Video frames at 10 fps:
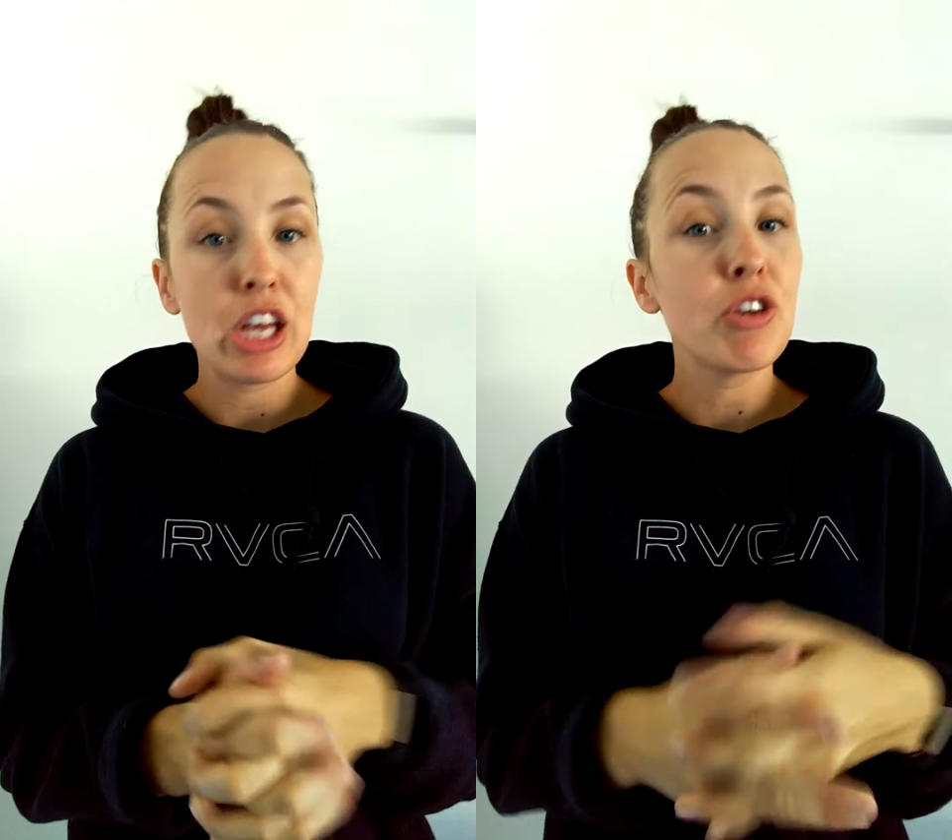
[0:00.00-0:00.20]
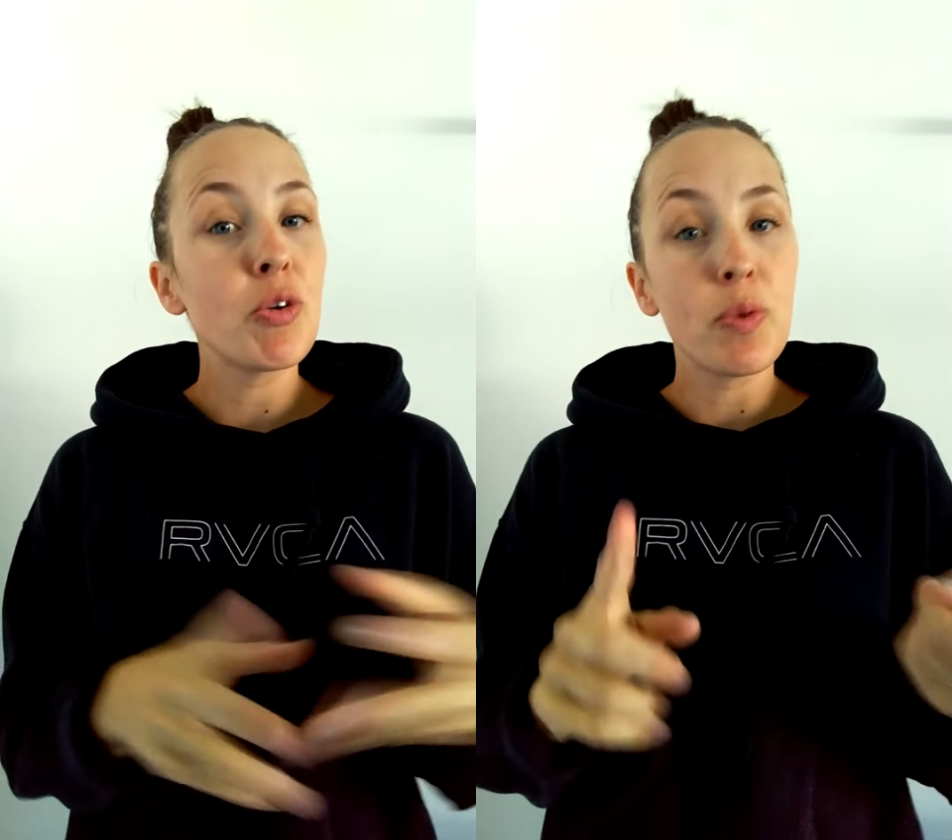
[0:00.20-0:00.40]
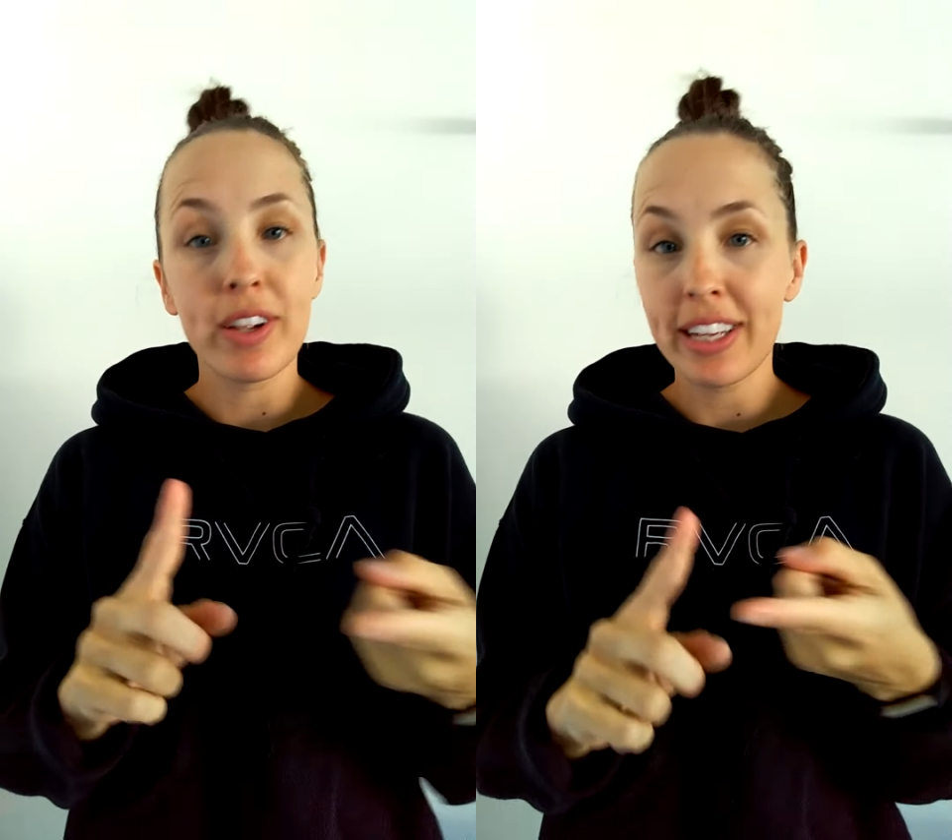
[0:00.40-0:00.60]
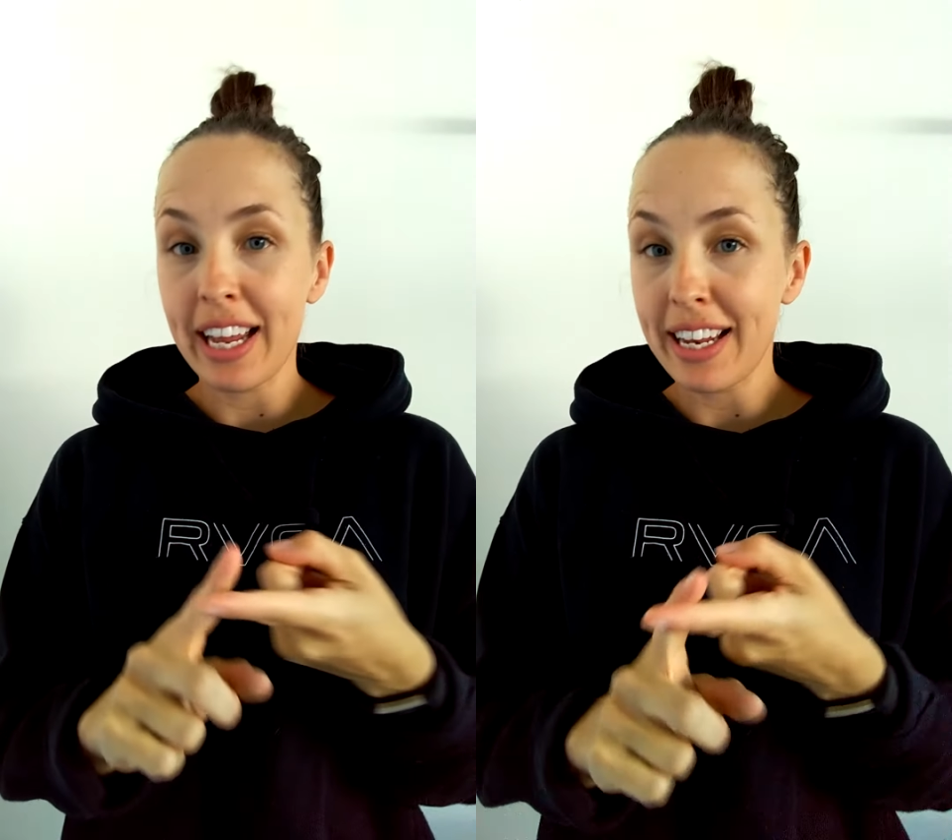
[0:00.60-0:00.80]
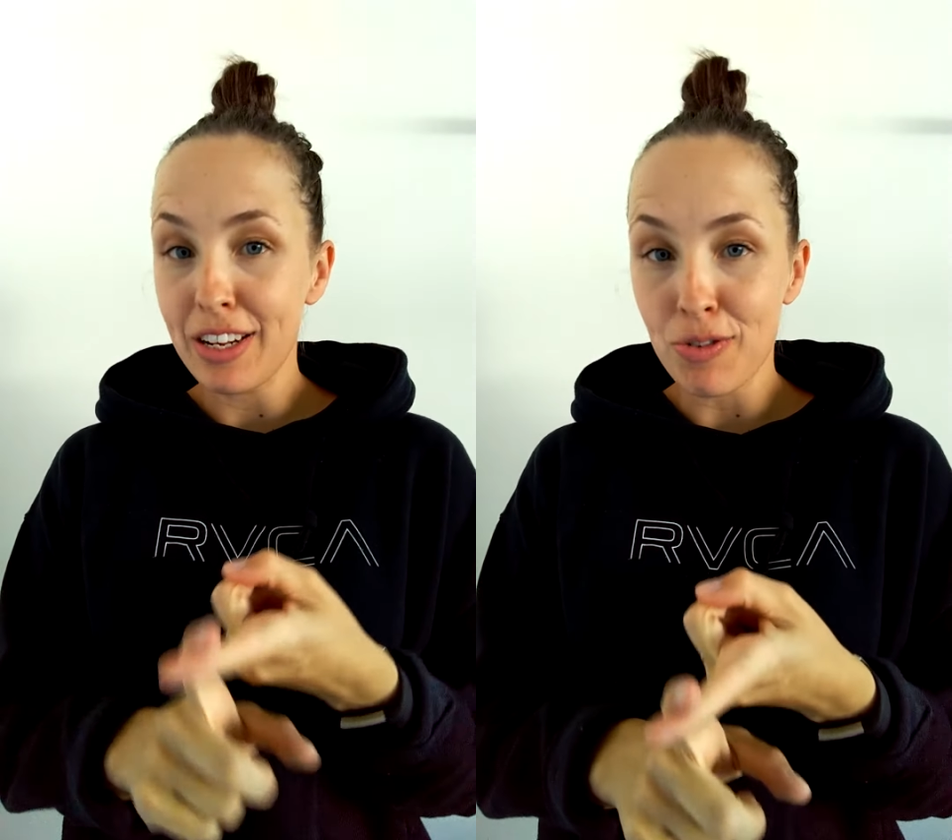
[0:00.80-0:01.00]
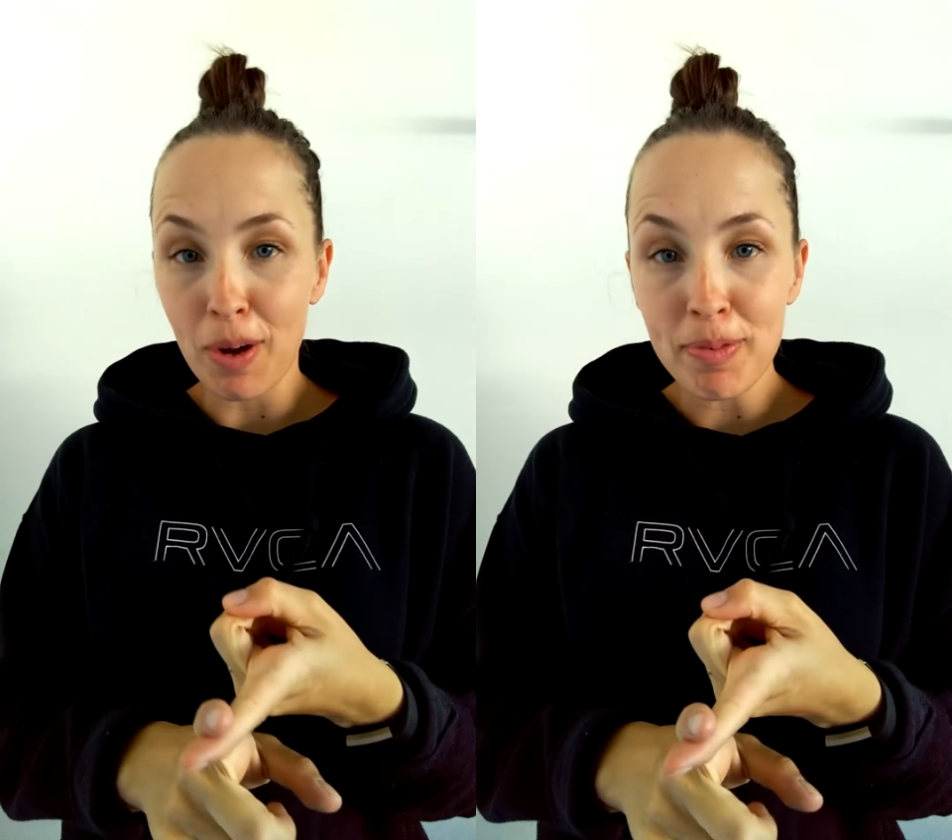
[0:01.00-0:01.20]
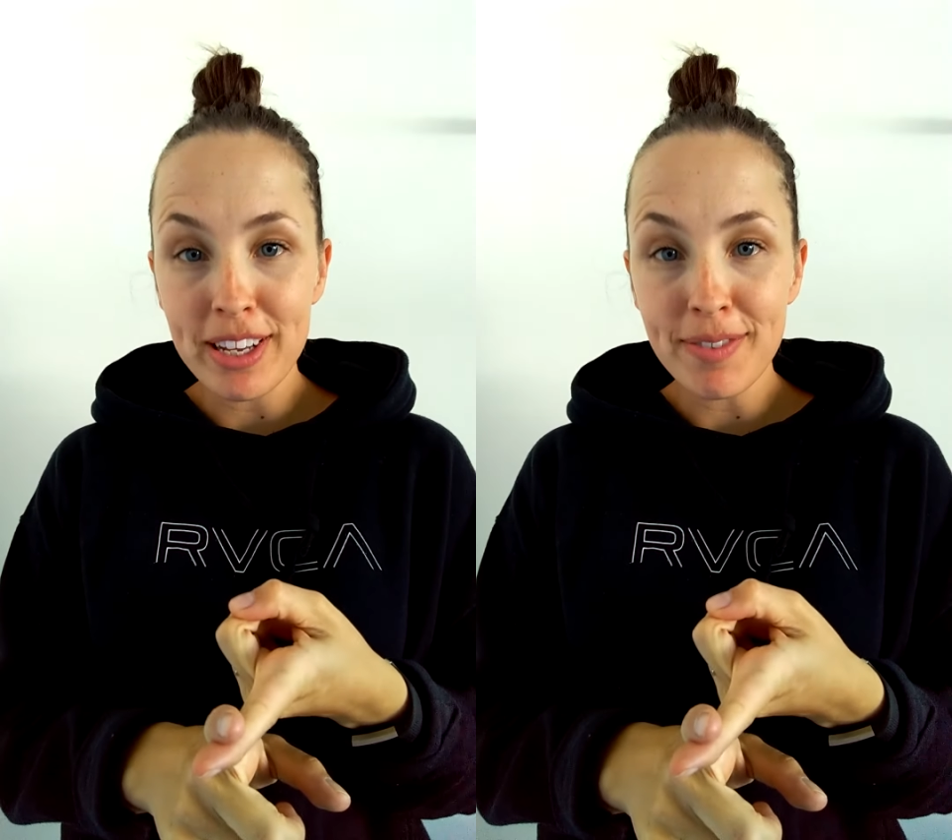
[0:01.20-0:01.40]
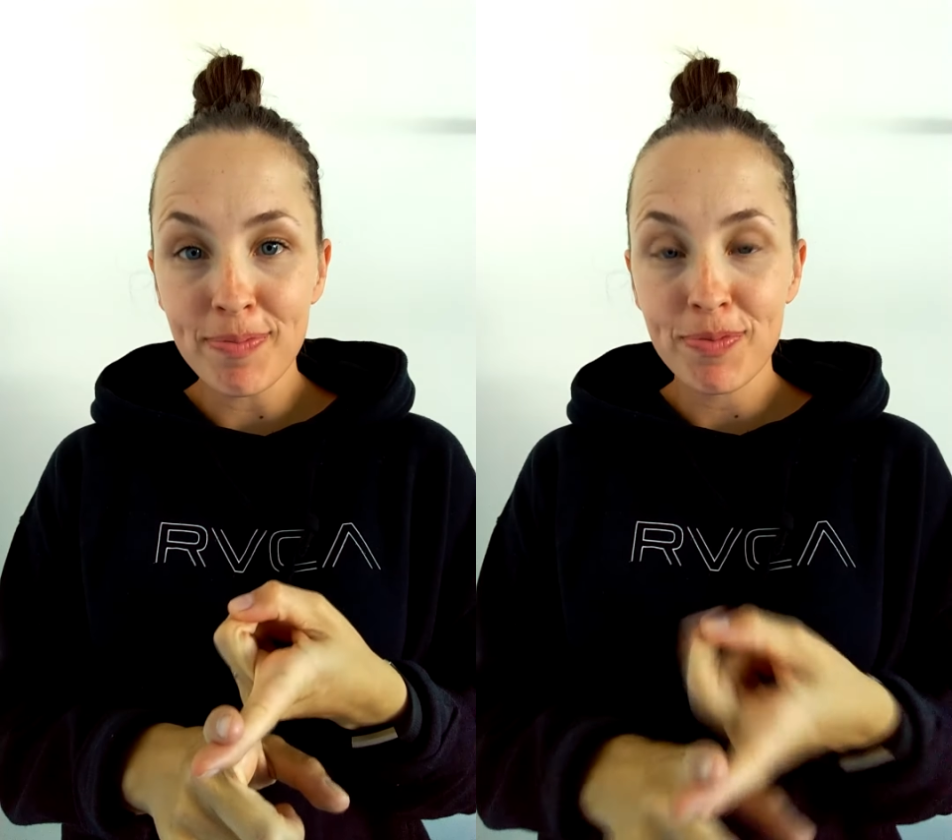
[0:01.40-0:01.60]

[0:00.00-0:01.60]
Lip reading: You will get interrupted.